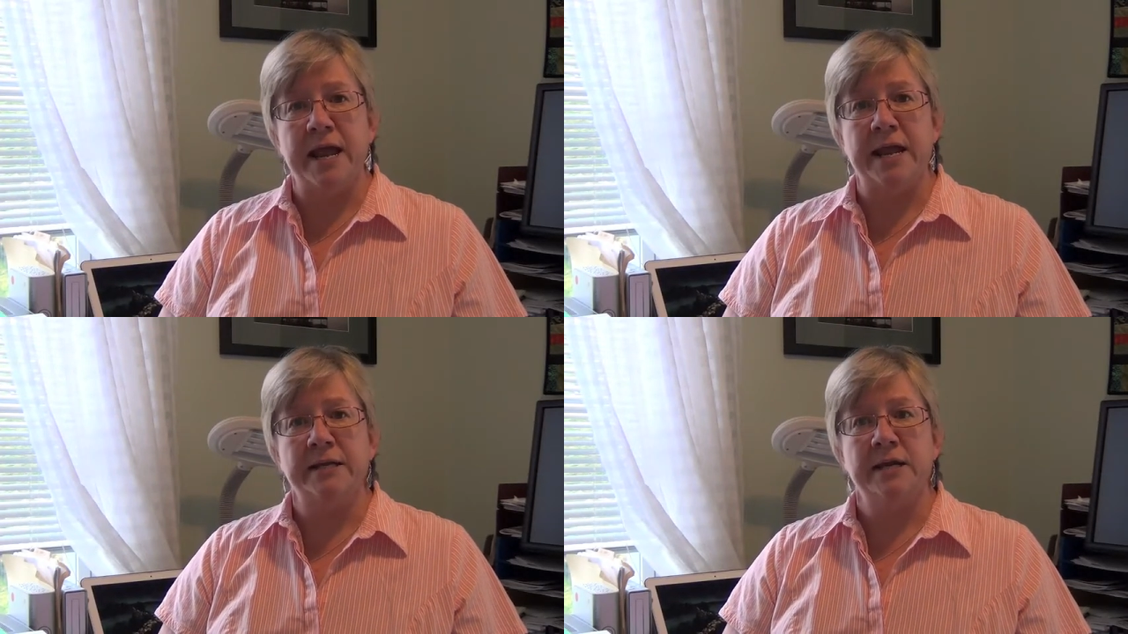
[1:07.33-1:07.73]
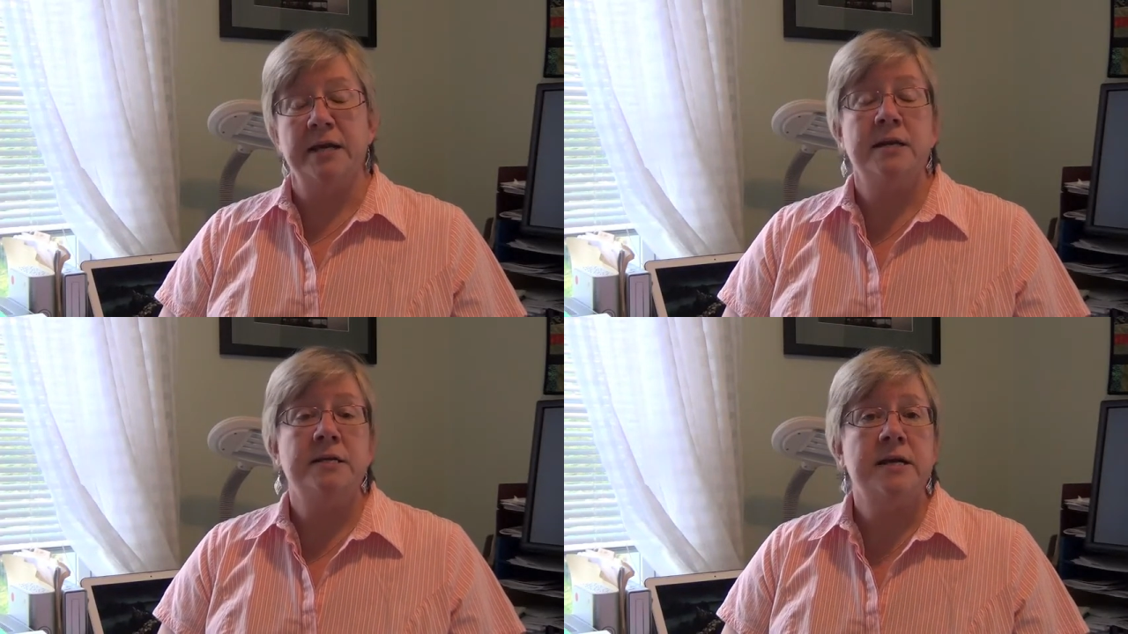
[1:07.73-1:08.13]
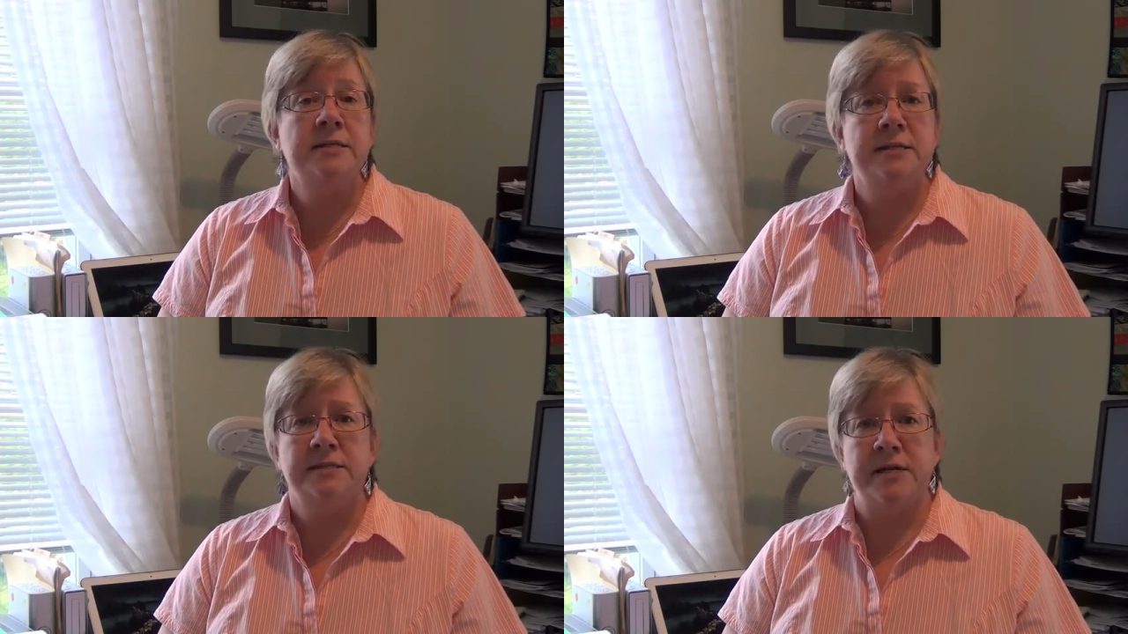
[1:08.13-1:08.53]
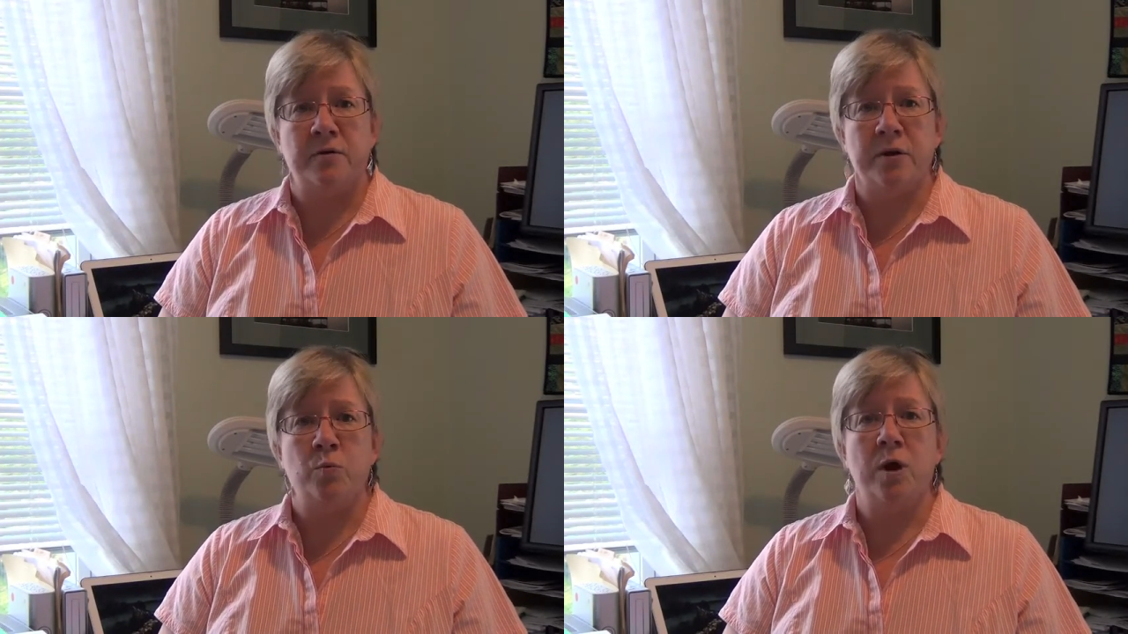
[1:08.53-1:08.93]
and an
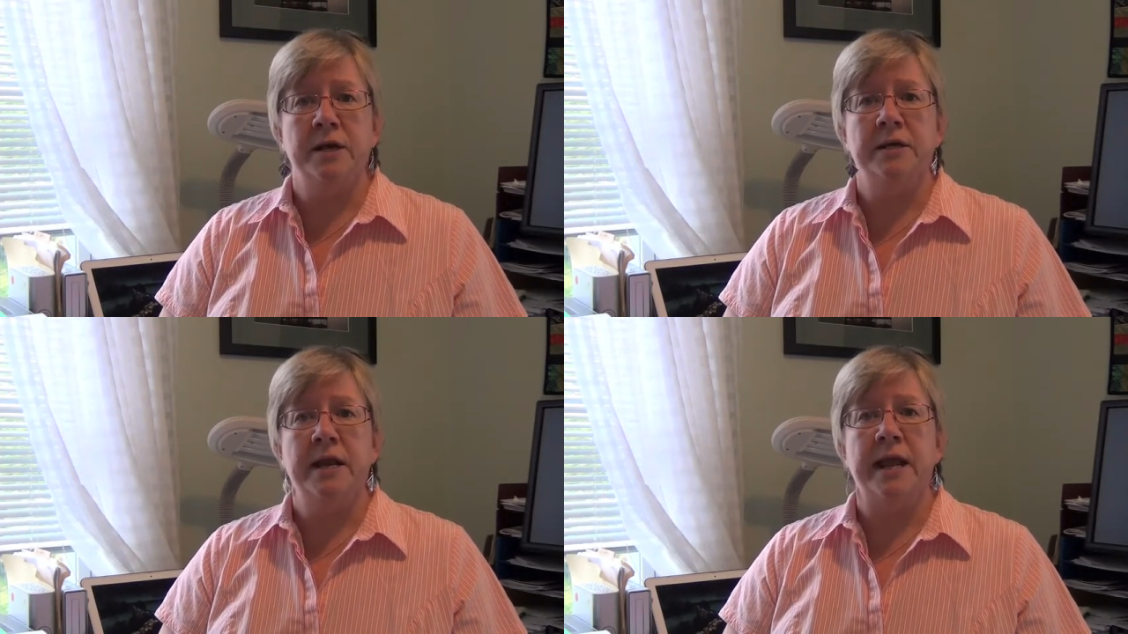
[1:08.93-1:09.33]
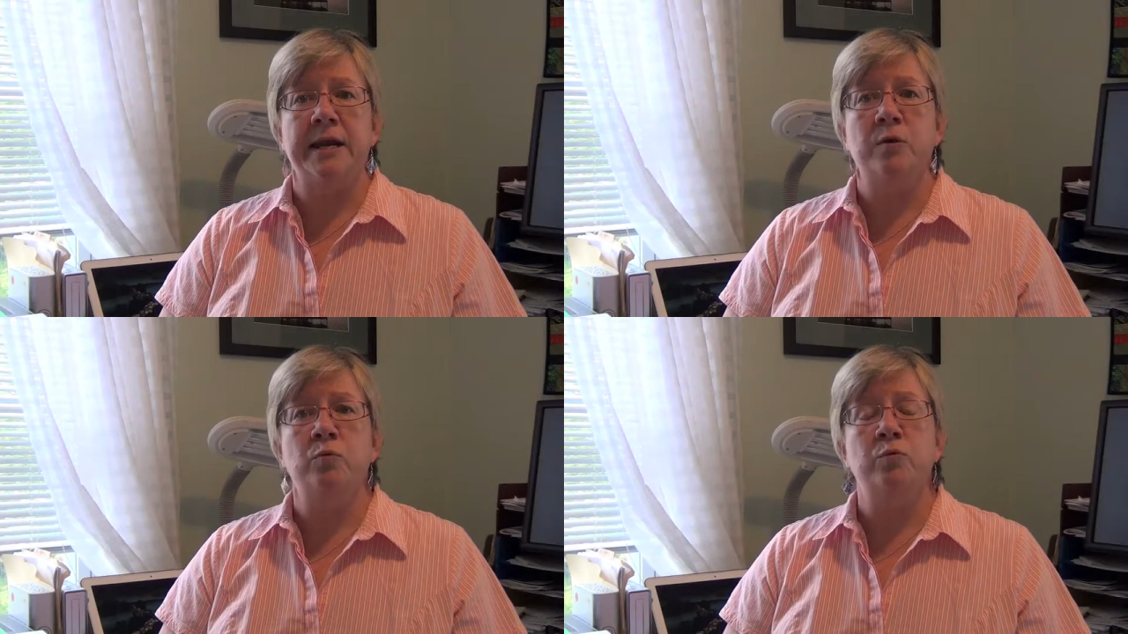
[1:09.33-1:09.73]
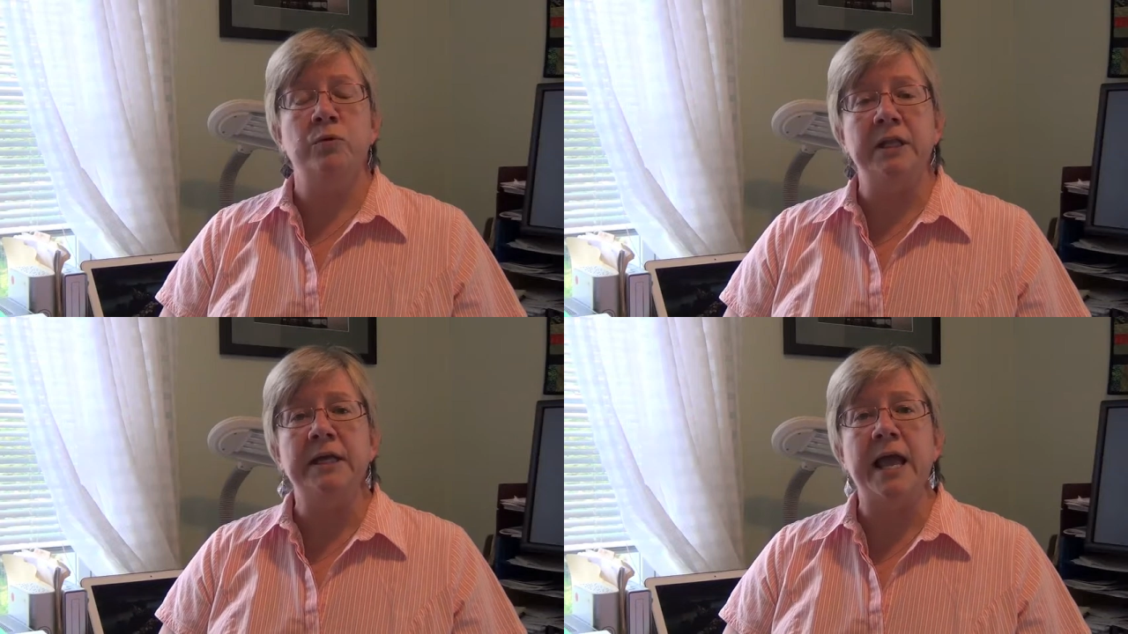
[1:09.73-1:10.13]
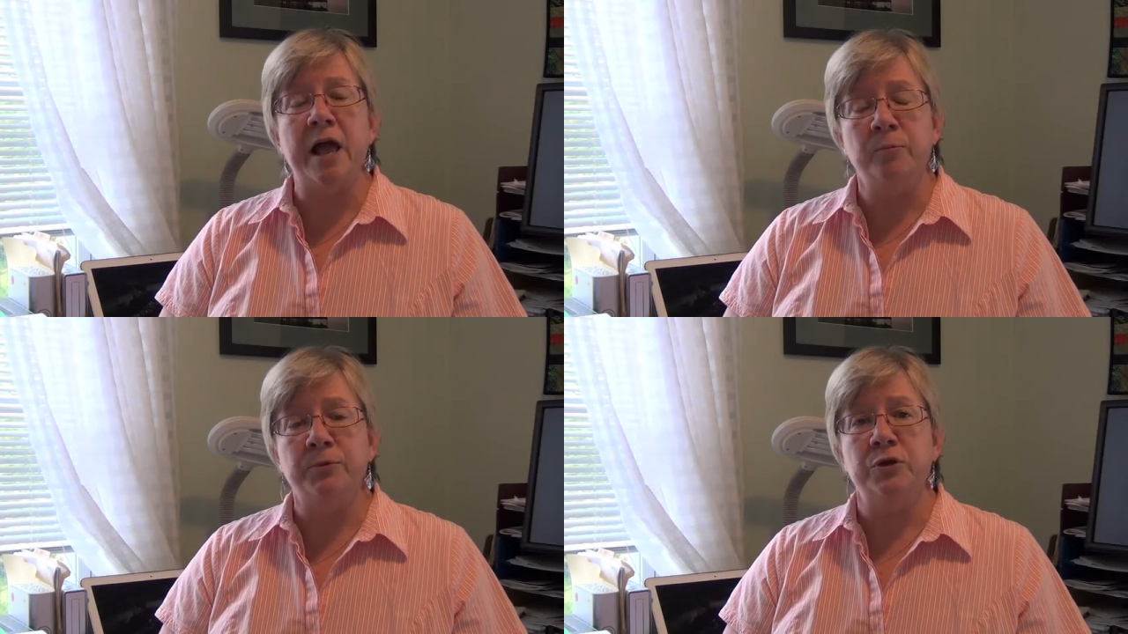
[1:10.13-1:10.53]
unnecessary one, and it will really
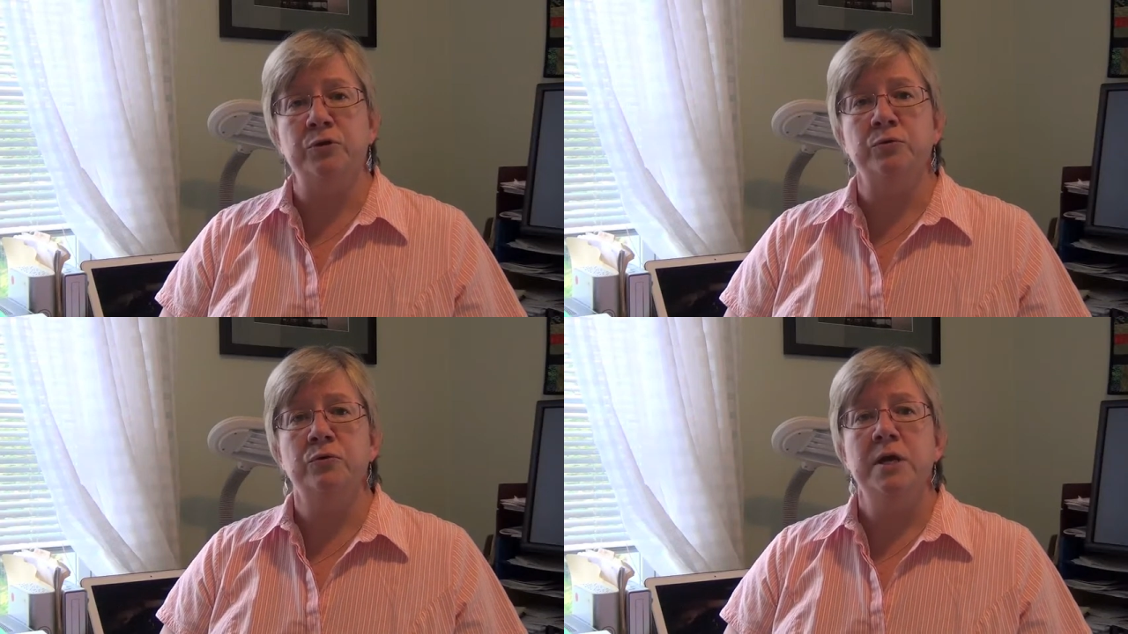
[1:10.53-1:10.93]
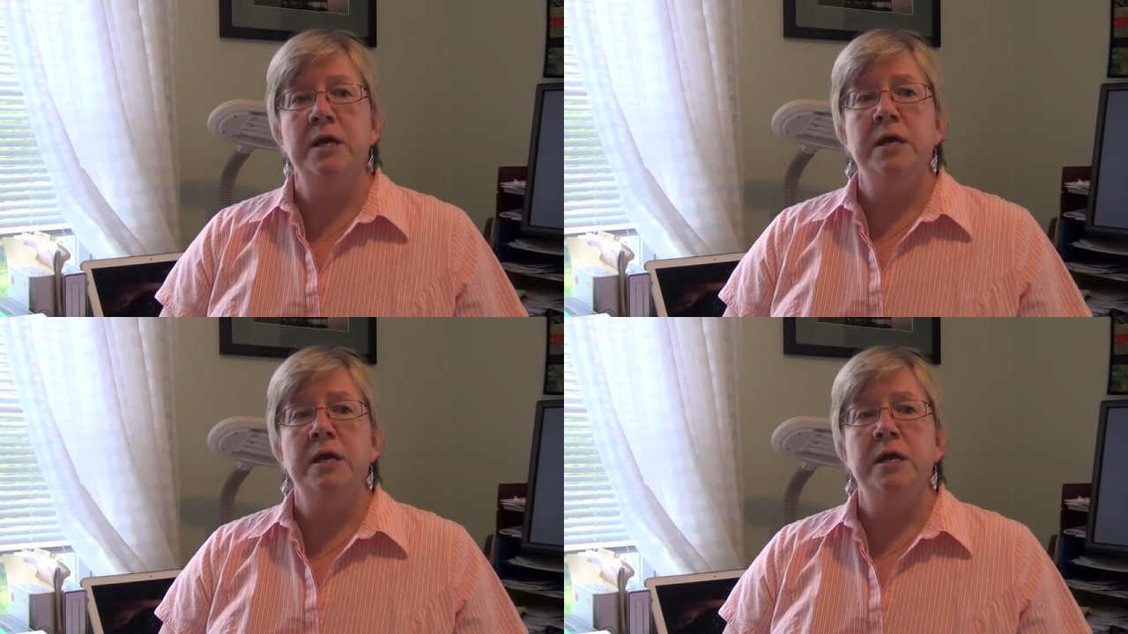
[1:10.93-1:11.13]
help you